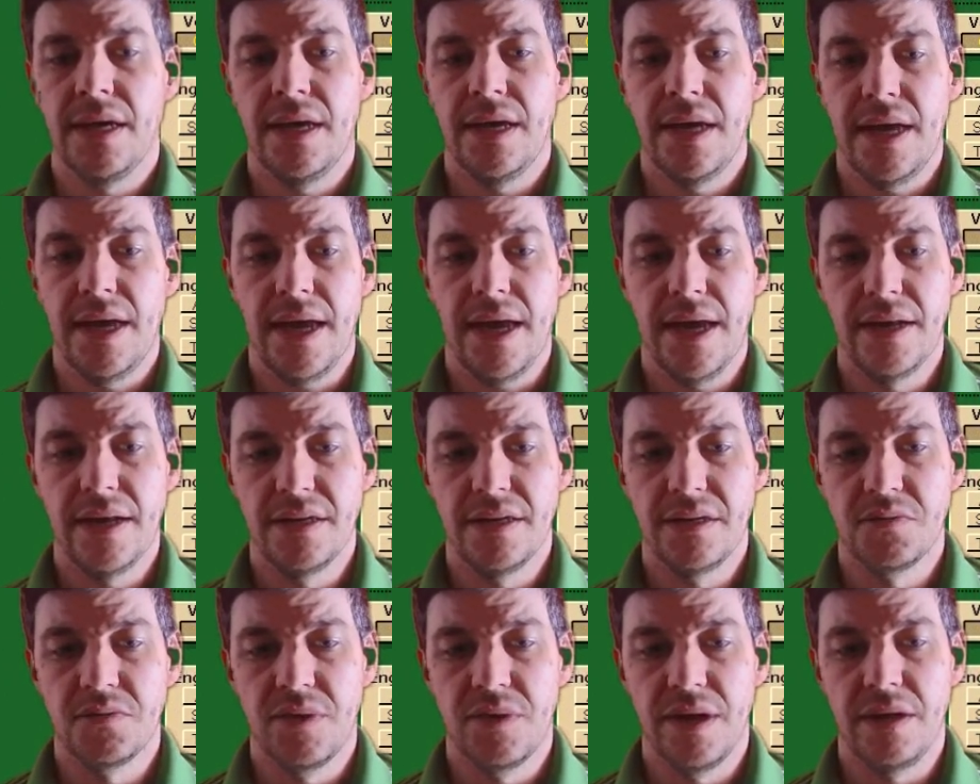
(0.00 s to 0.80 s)
and
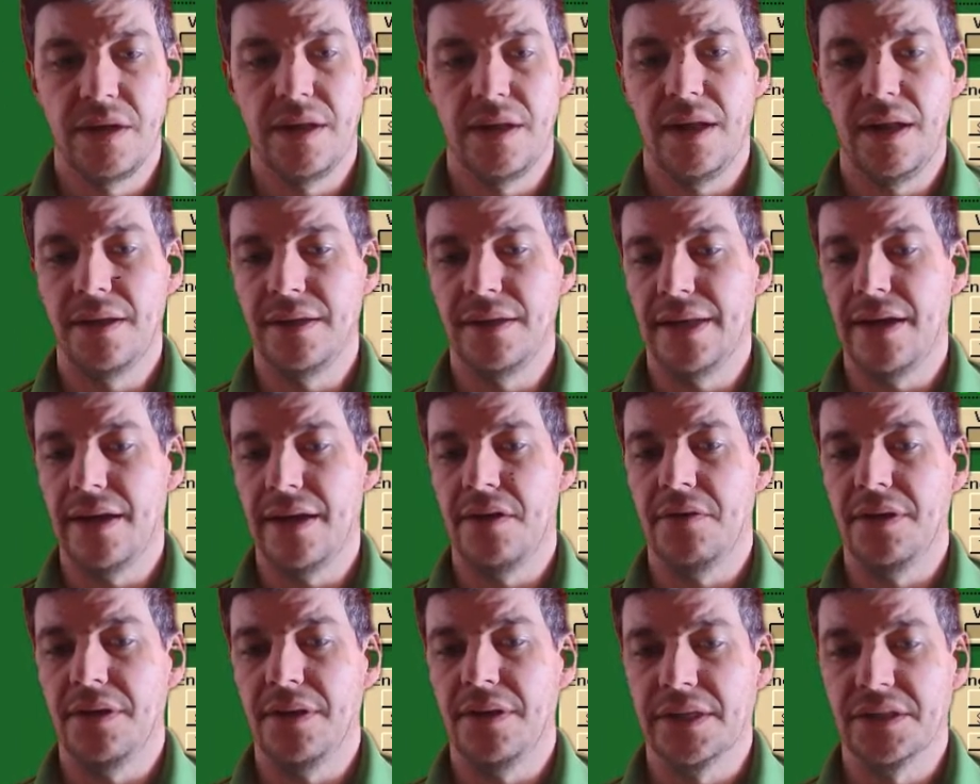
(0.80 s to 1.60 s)
as well
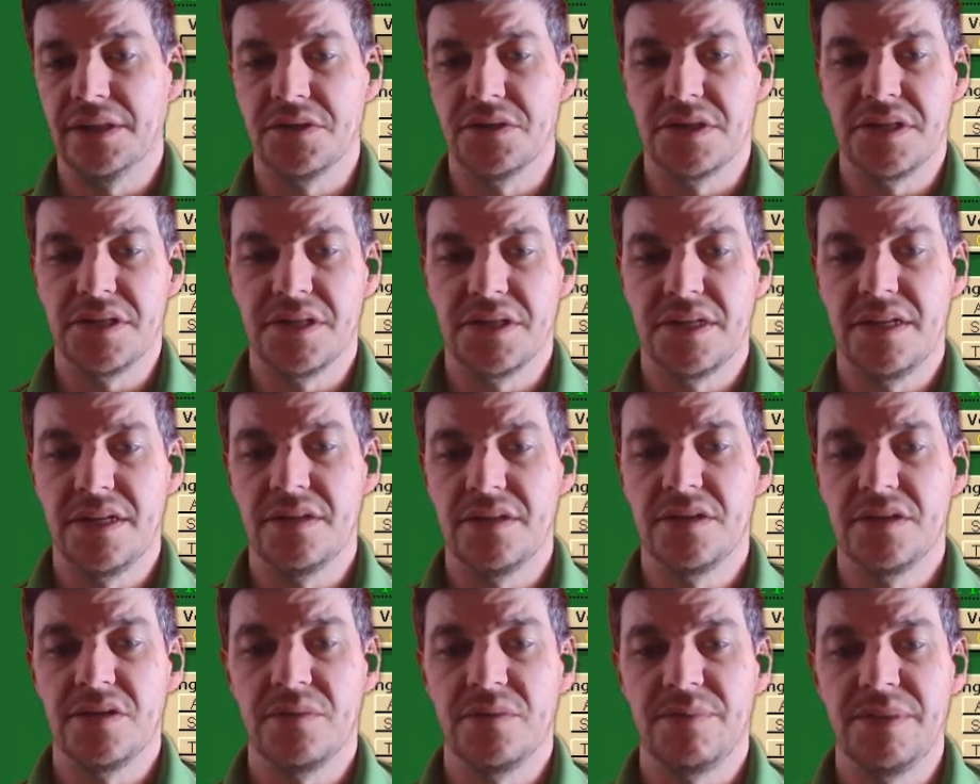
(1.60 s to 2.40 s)
allow electricity
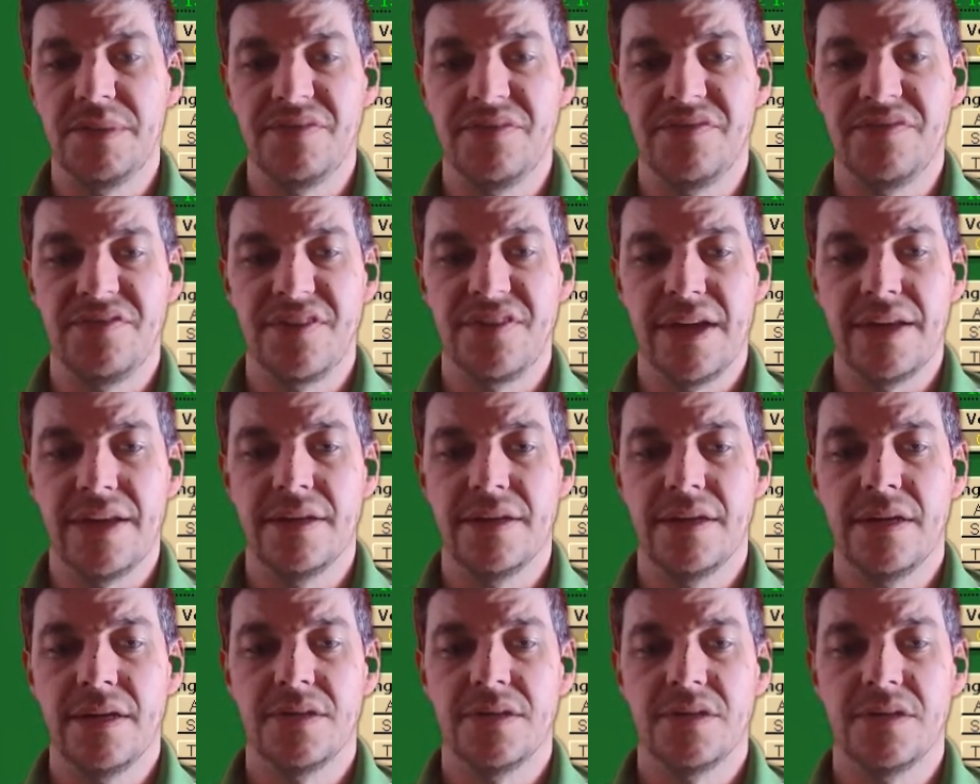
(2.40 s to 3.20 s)
to be fed
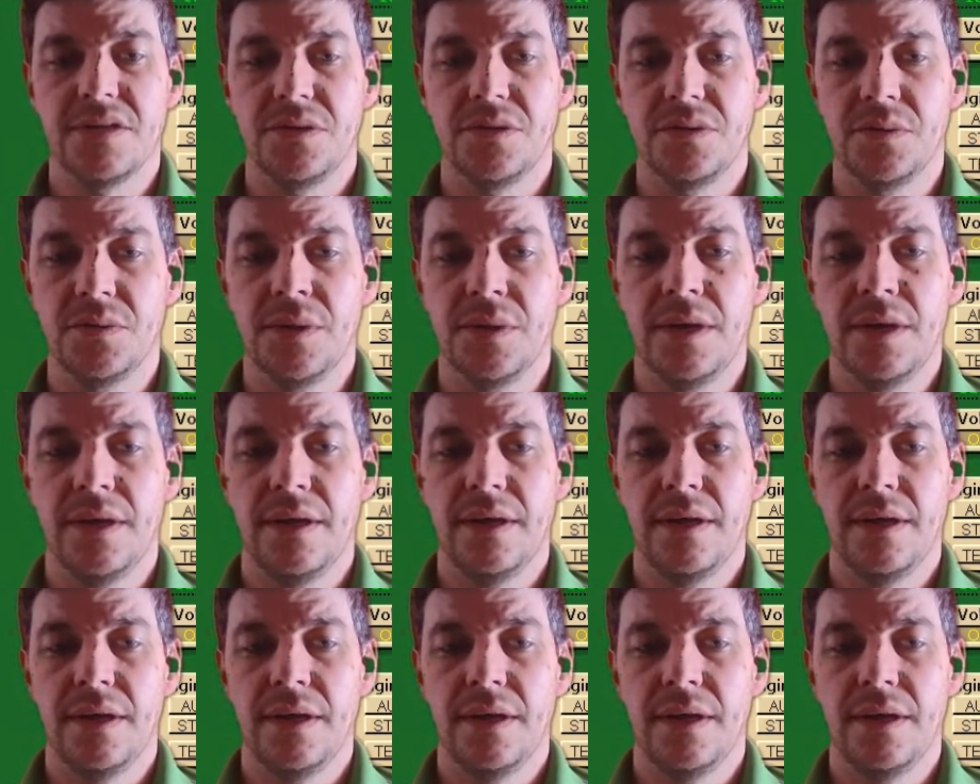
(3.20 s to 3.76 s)
to